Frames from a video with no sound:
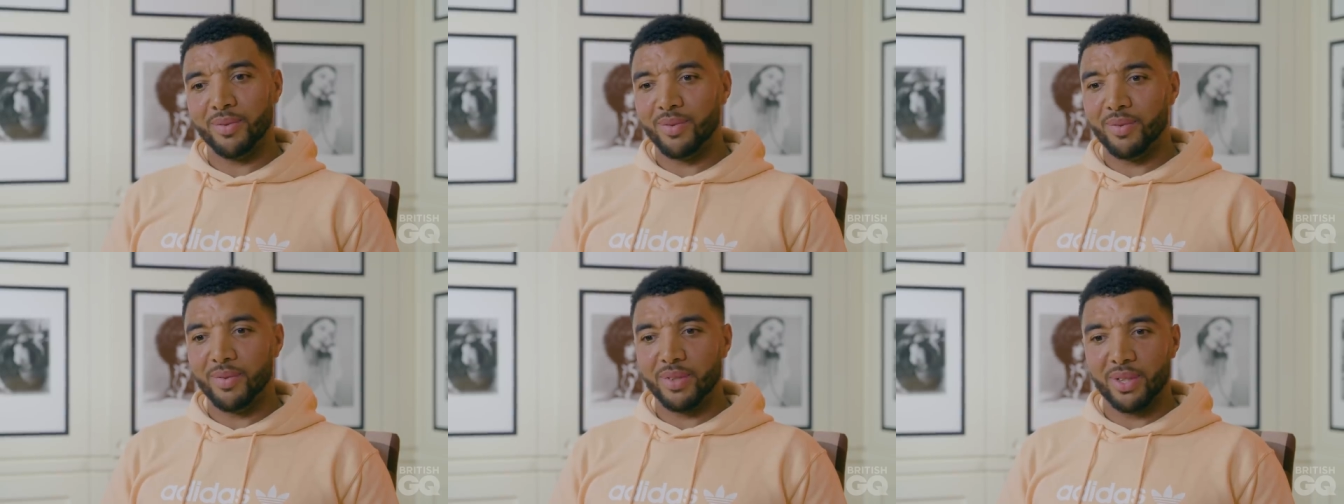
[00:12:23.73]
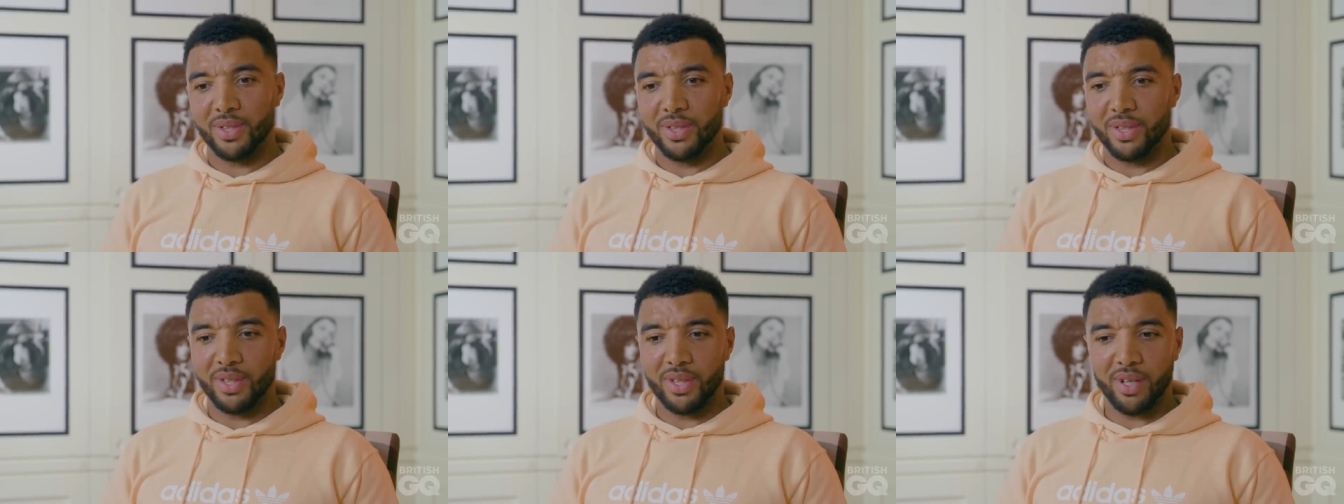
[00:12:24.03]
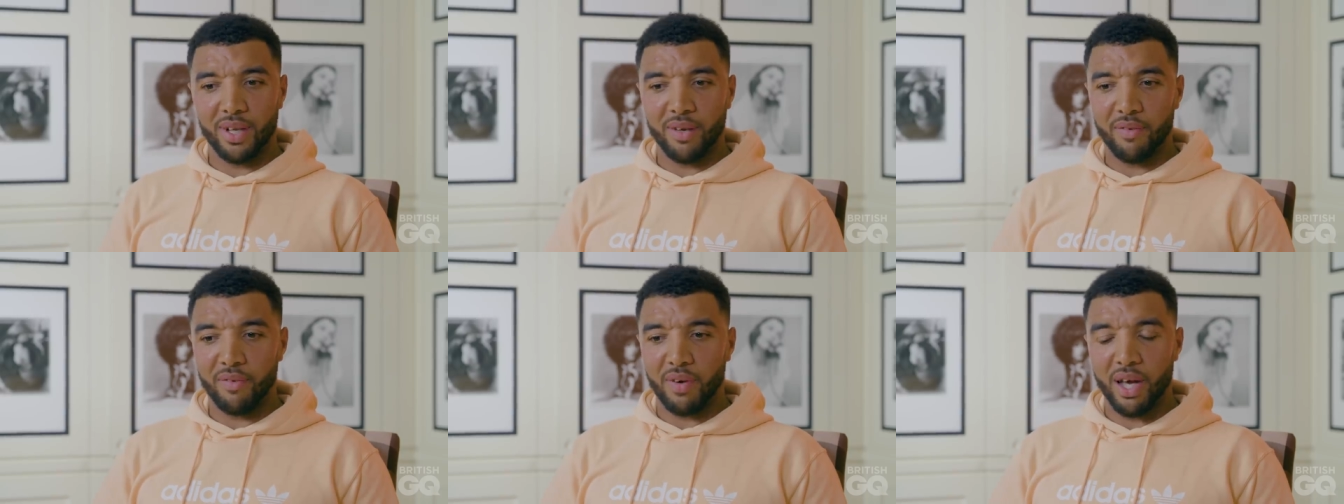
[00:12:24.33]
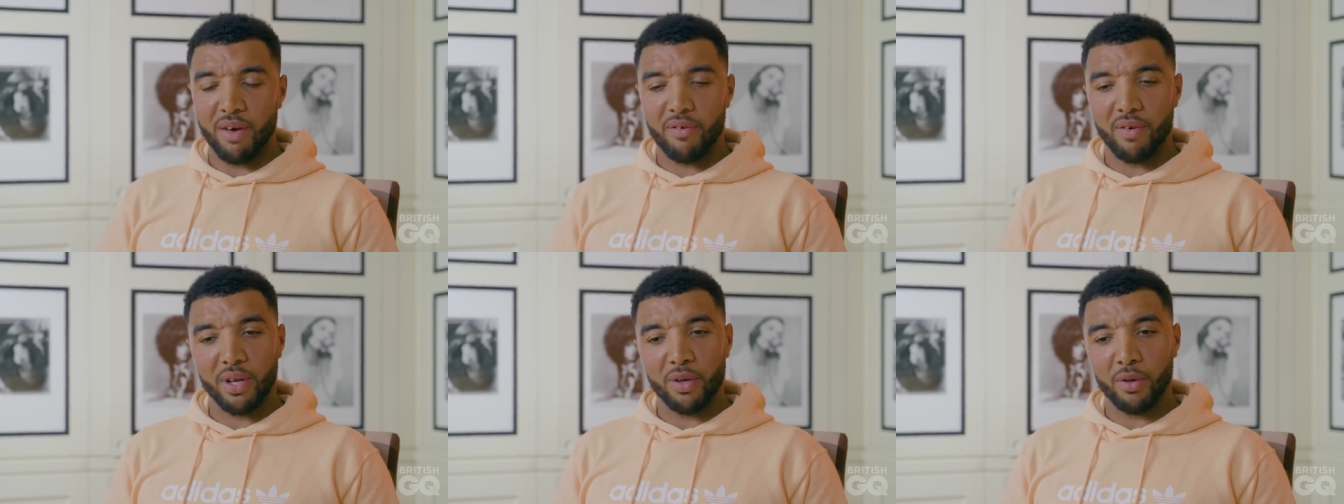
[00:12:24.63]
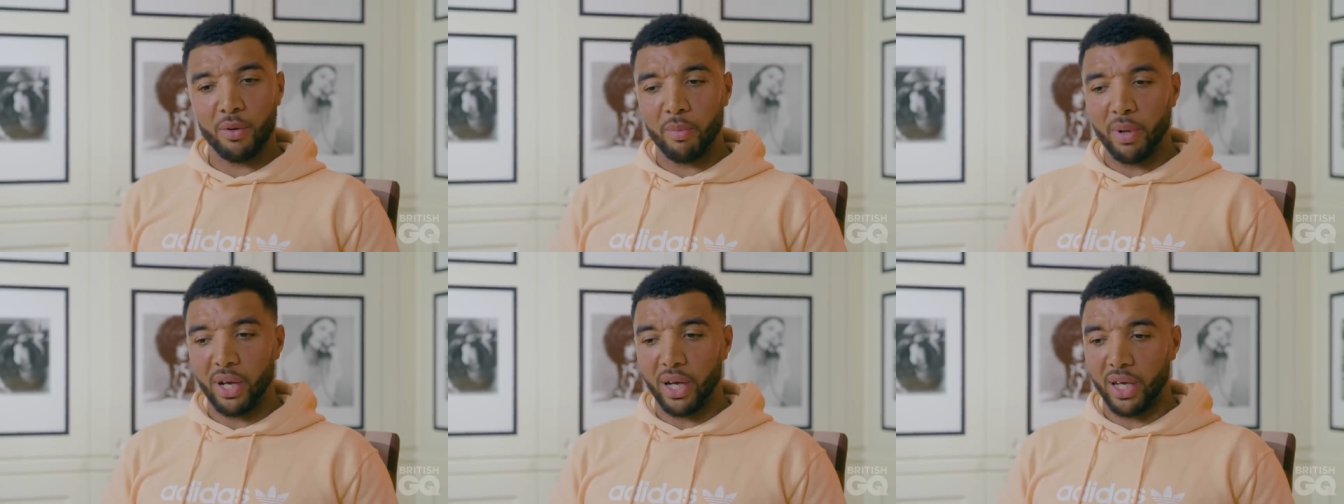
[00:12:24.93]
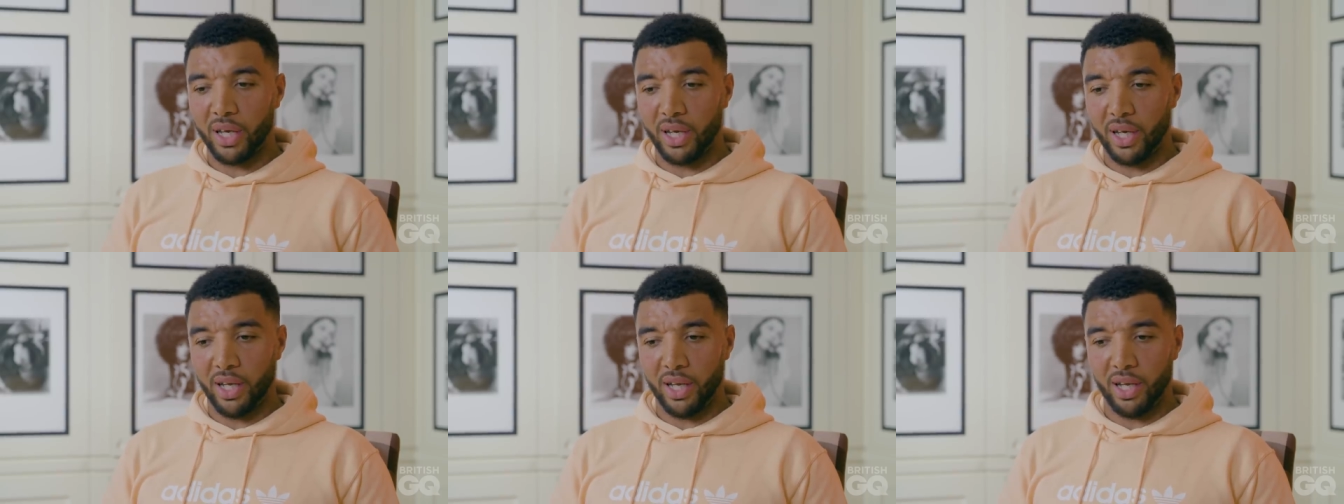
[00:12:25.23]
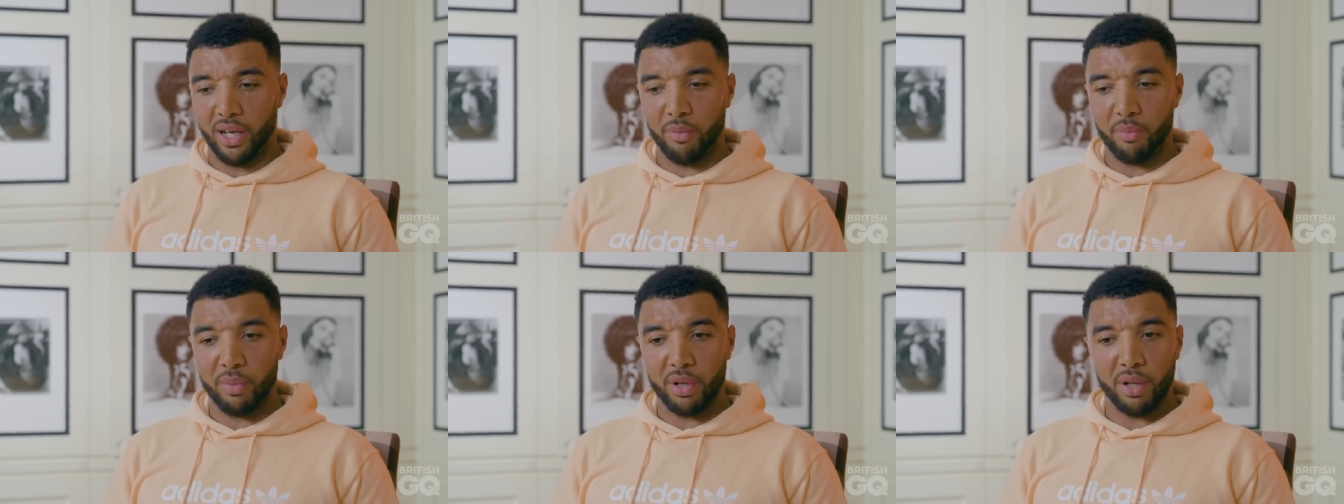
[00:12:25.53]
Since if I ever end up back in there,
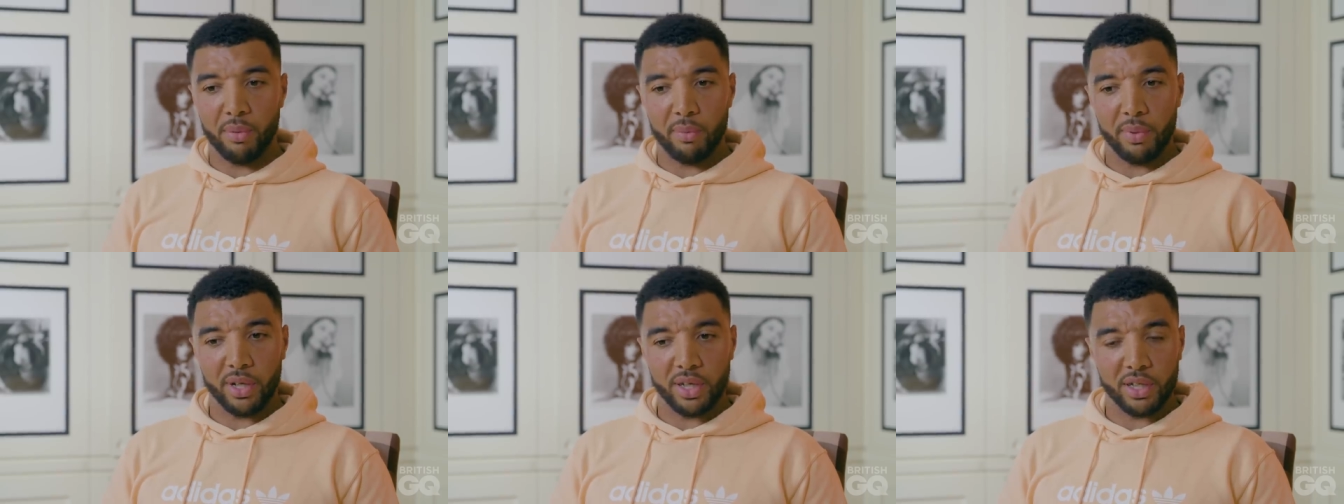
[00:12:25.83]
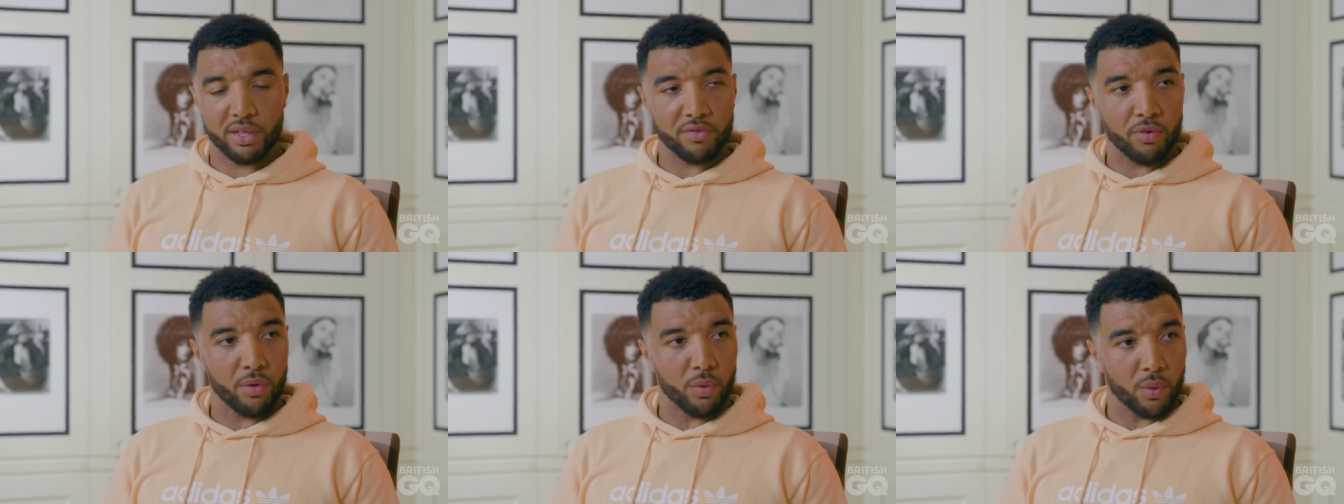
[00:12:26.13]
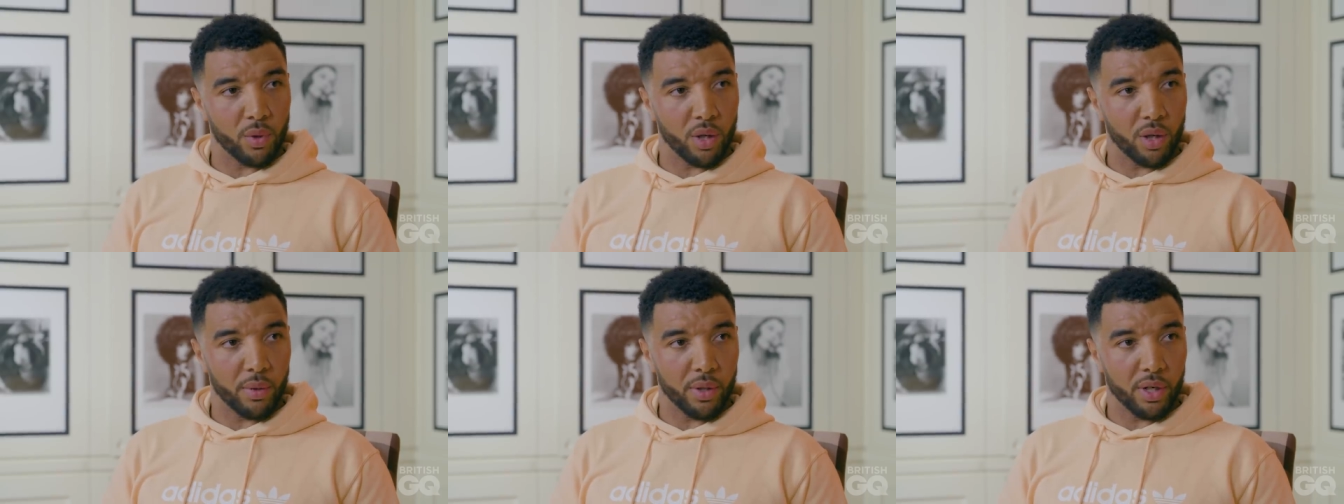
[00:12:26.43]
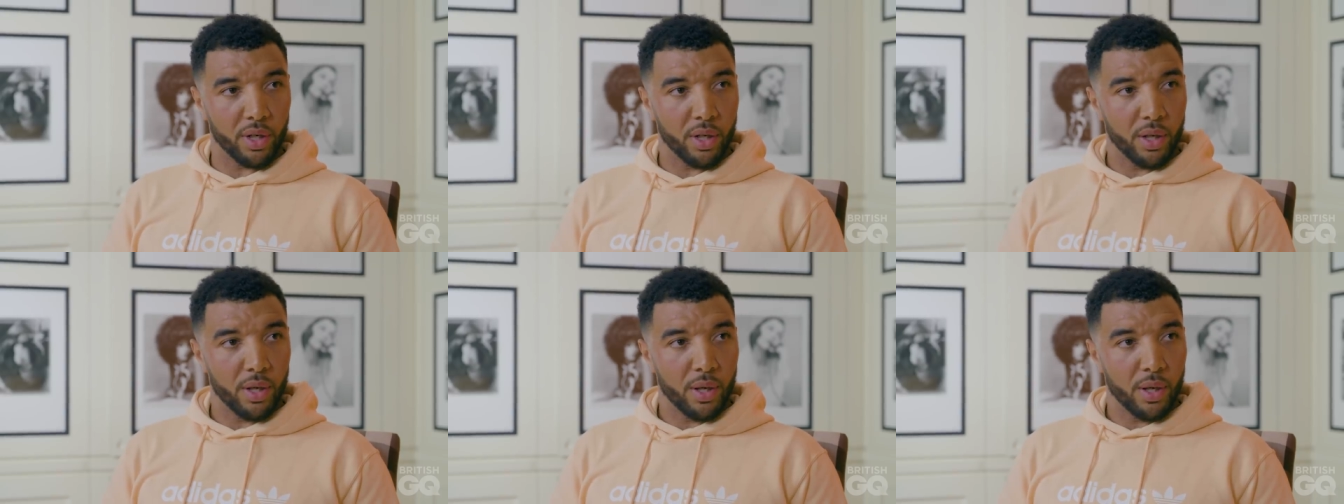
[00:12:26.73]
then I've been the biggest fool going.